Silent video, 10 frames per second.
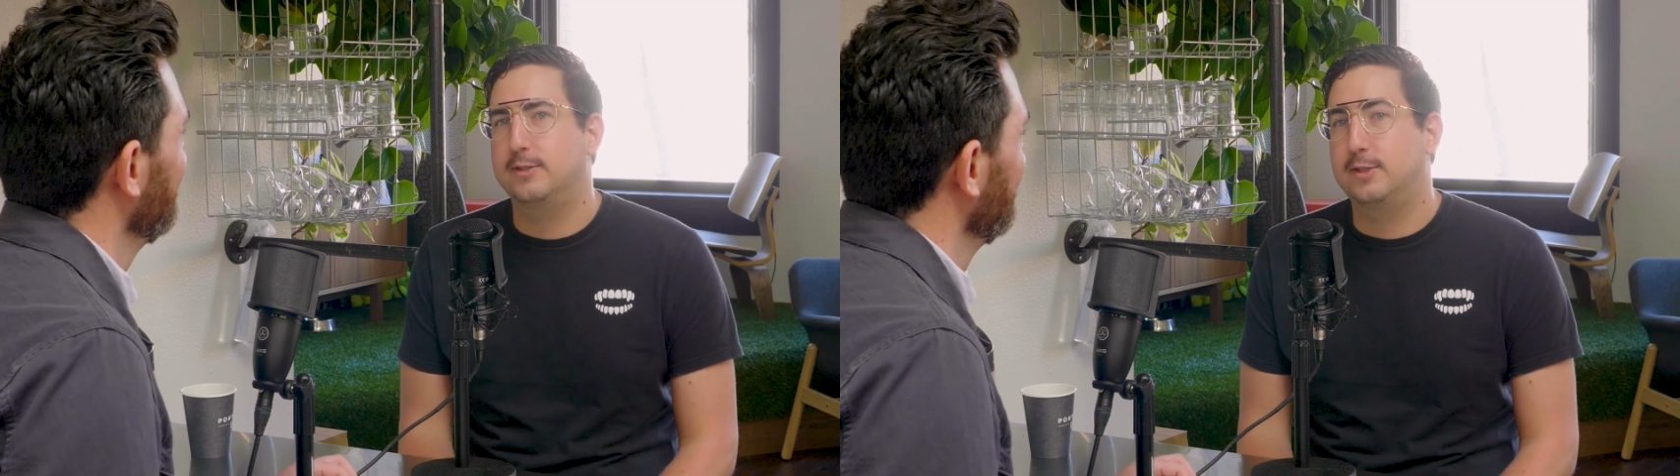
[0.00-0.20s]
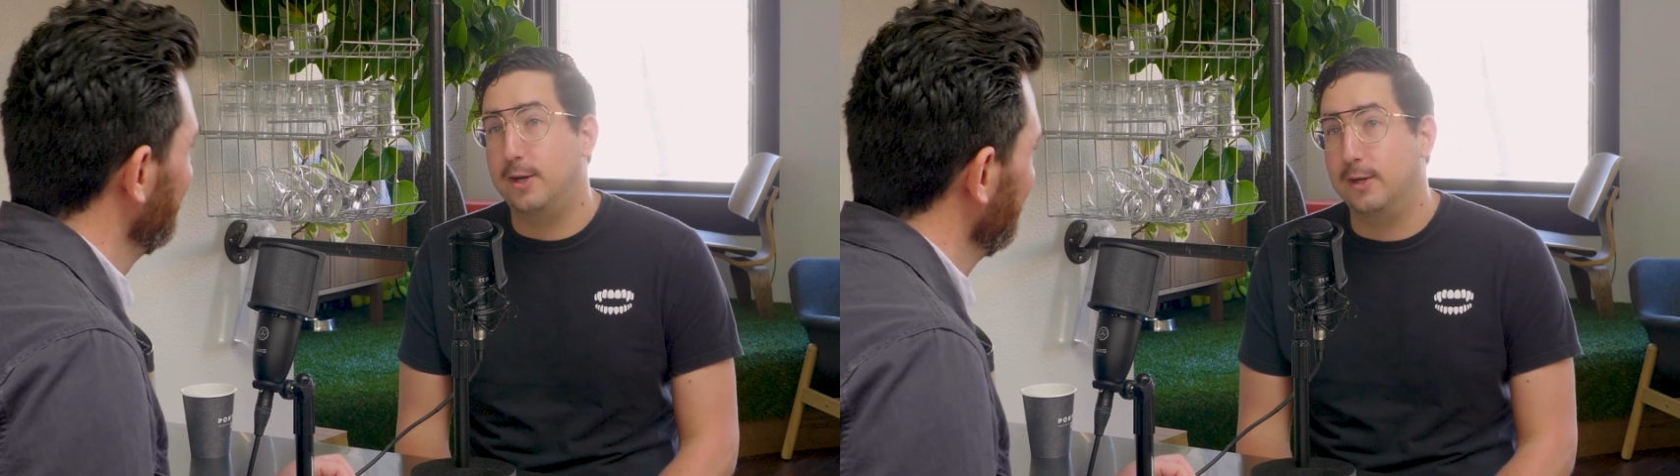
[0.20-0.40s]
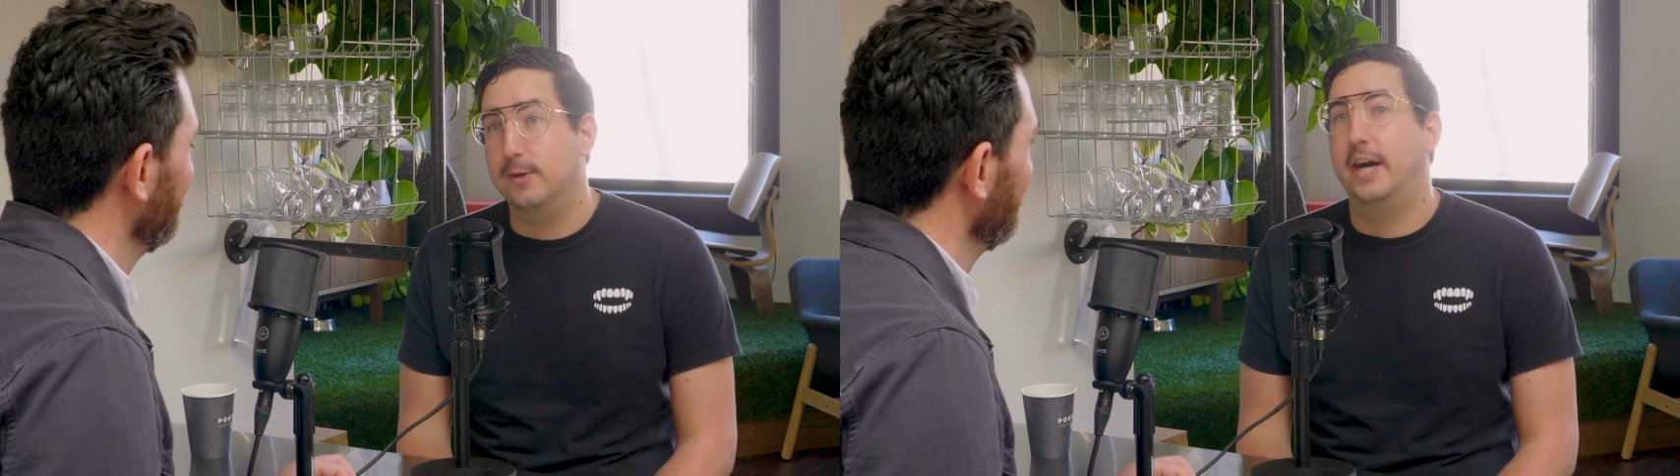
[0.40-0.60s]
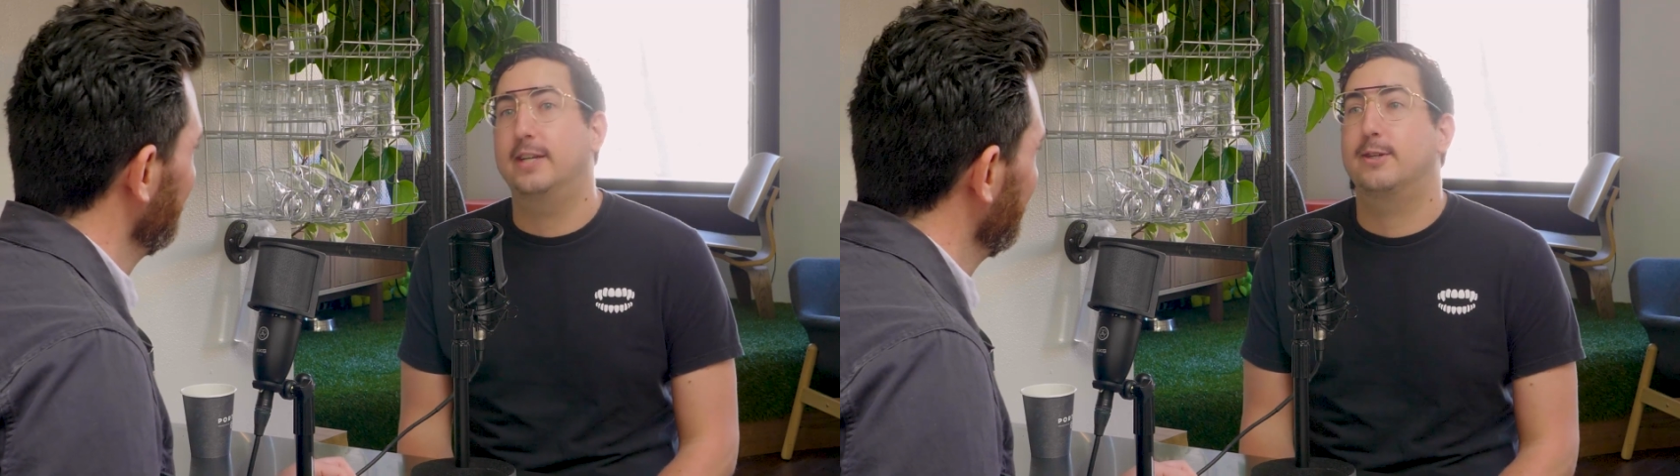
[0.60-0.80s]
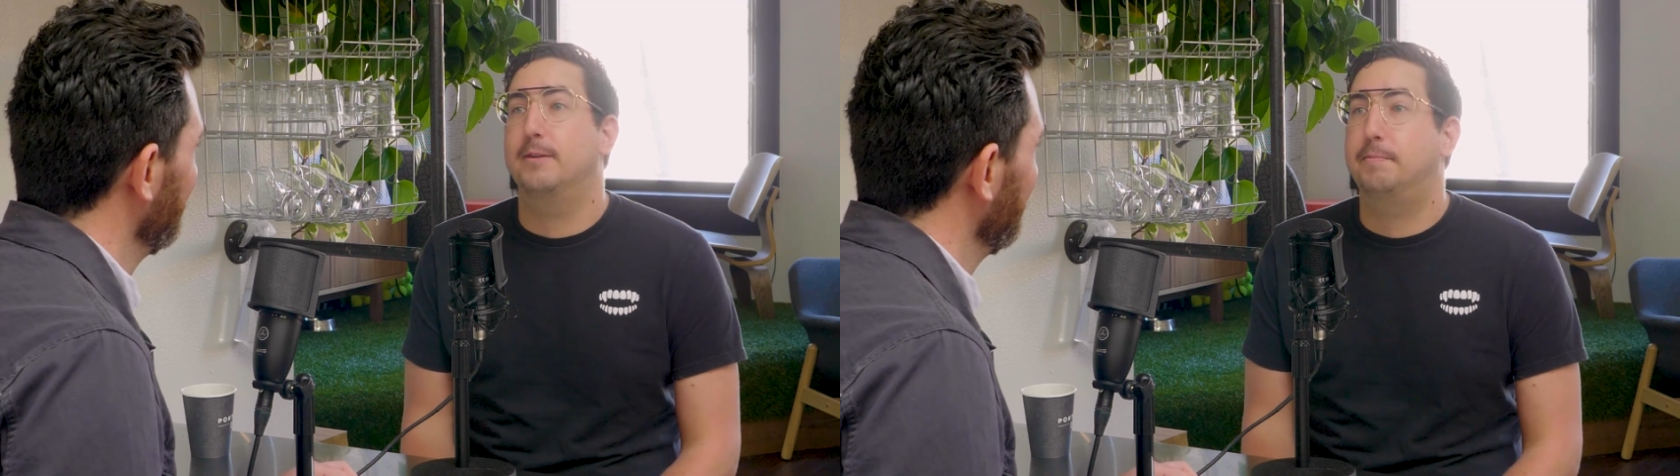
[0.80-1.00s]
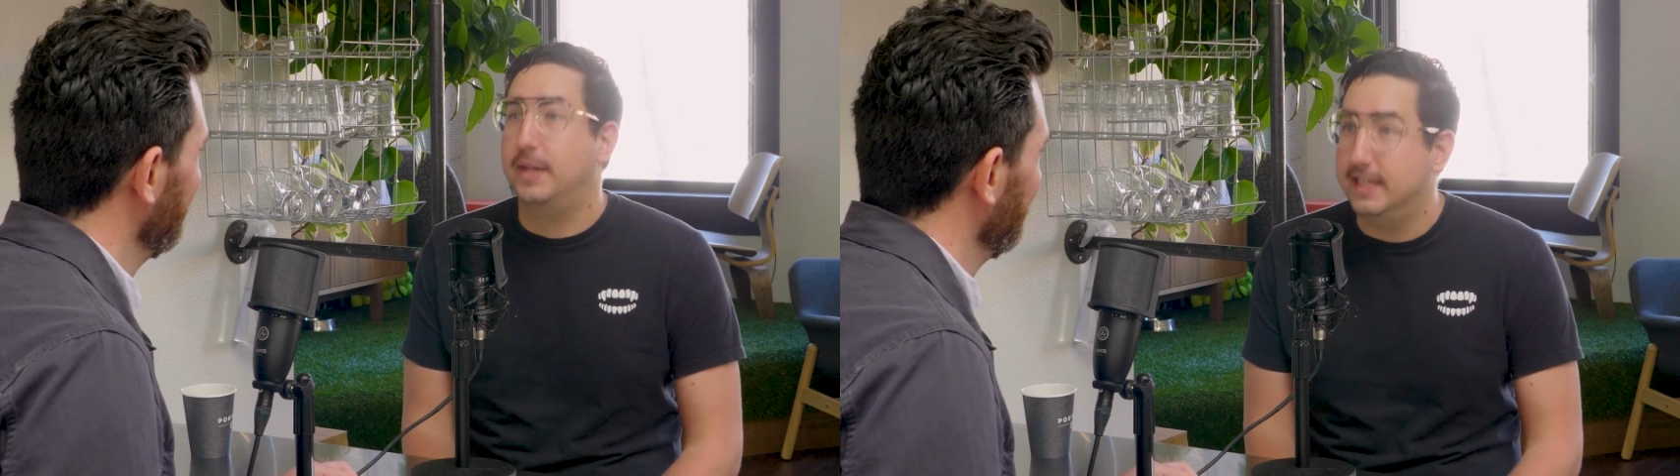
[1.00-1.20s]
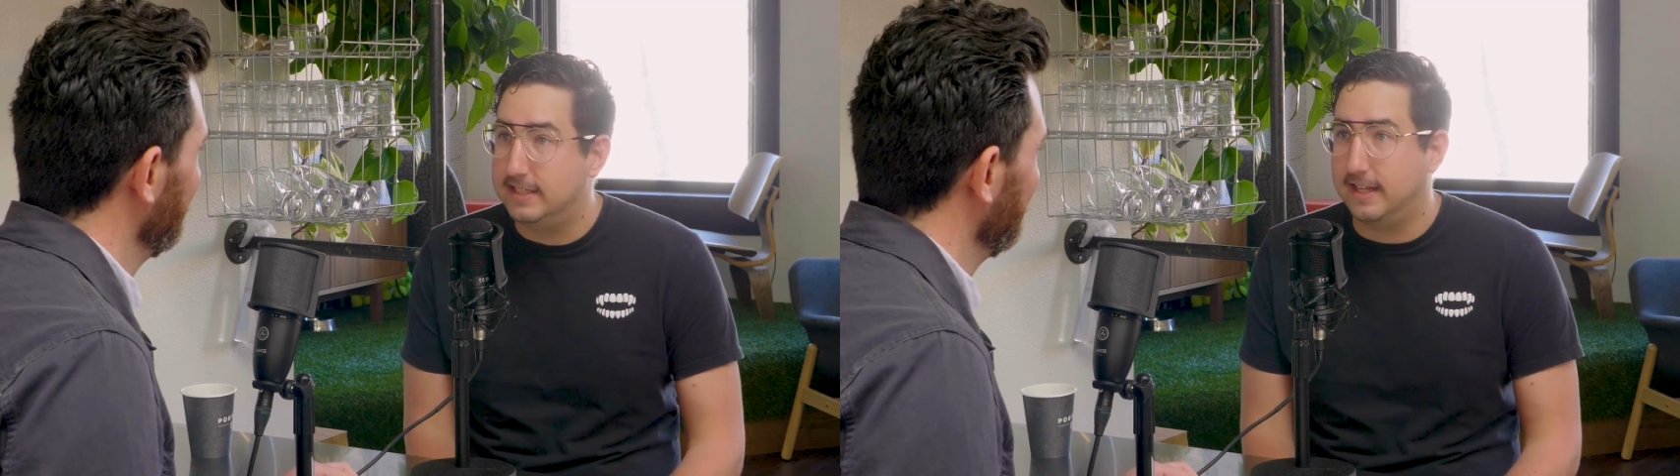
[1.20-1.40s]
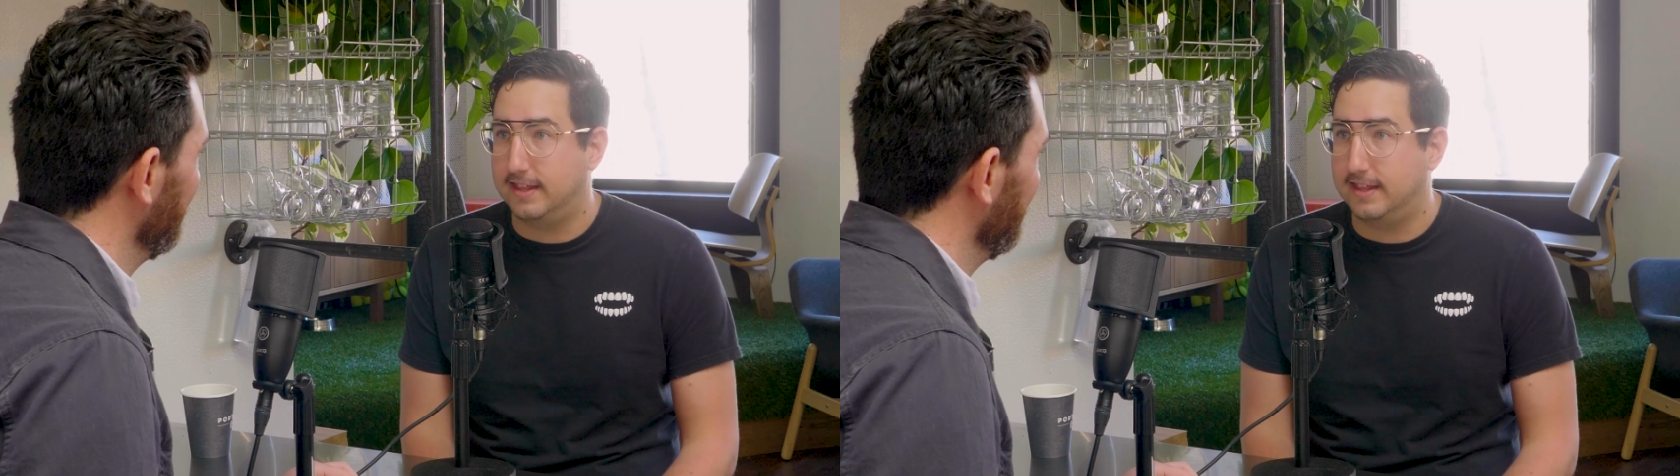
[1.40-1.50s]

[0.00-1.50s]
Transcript: So I started planting